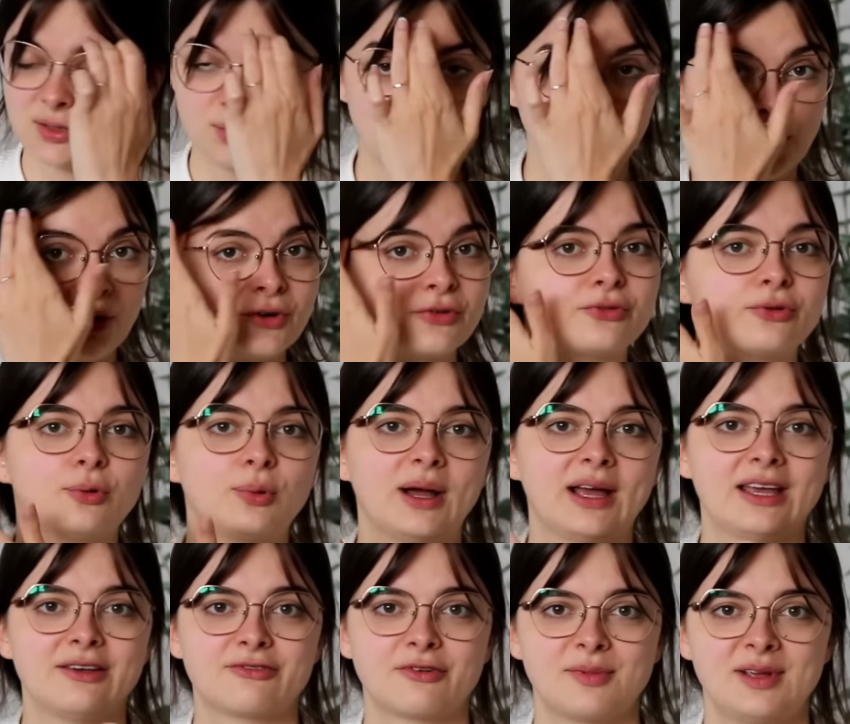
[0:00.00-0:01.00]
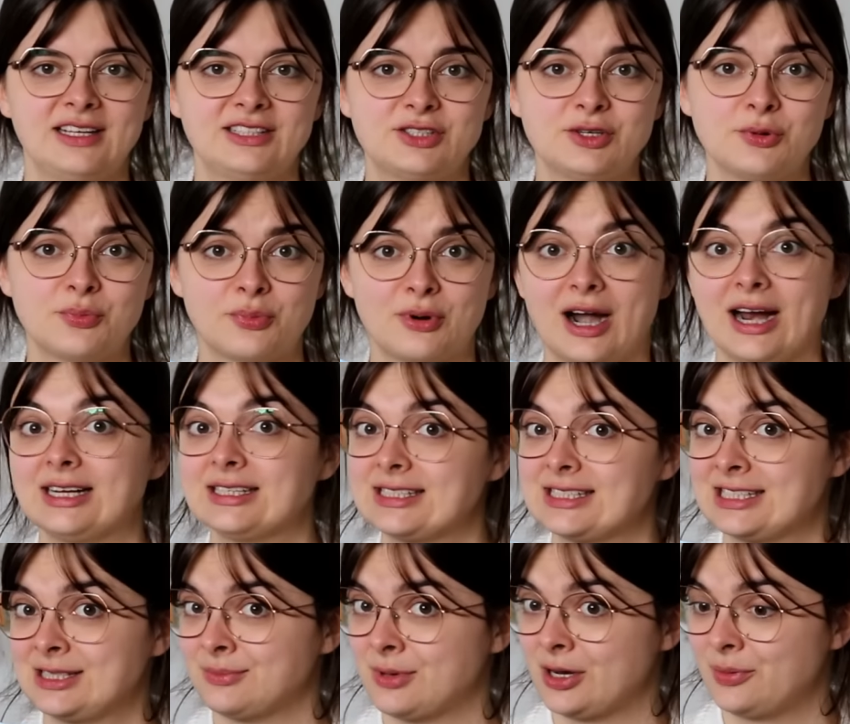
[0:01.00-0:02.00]
is a wonderful way for me to
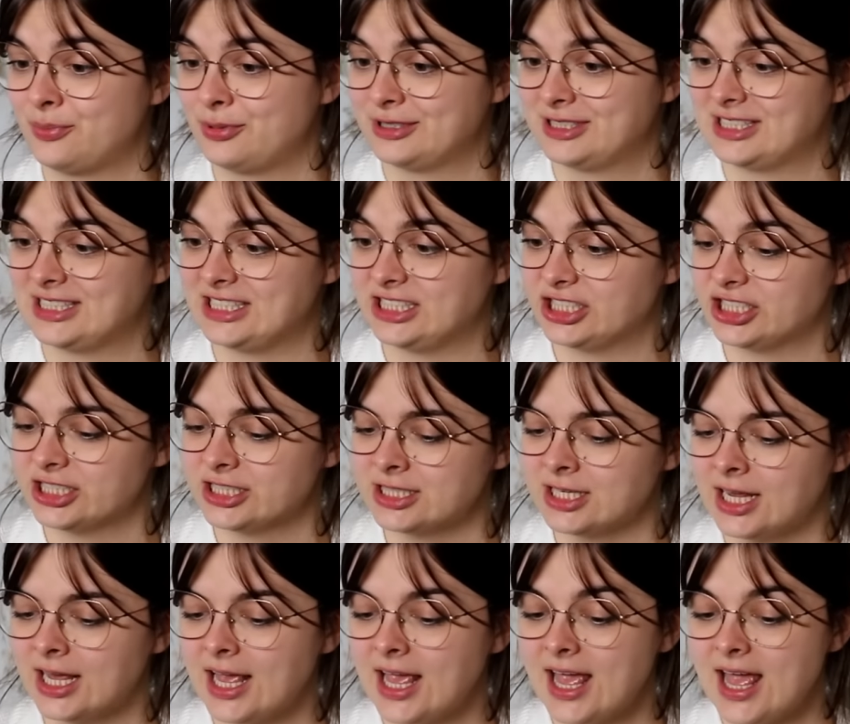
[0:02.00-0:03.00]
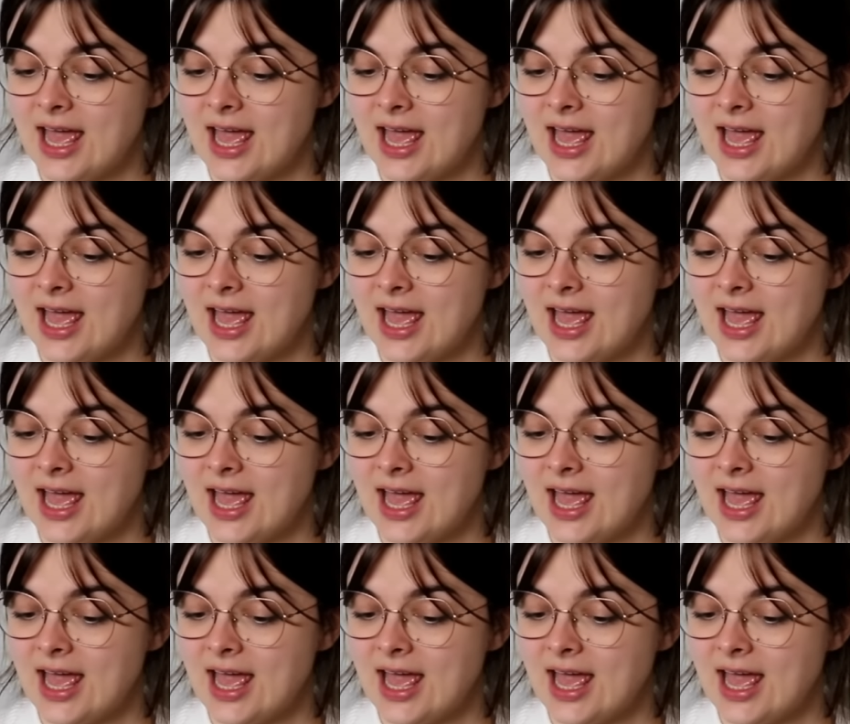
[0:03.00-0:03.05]
practice my precision.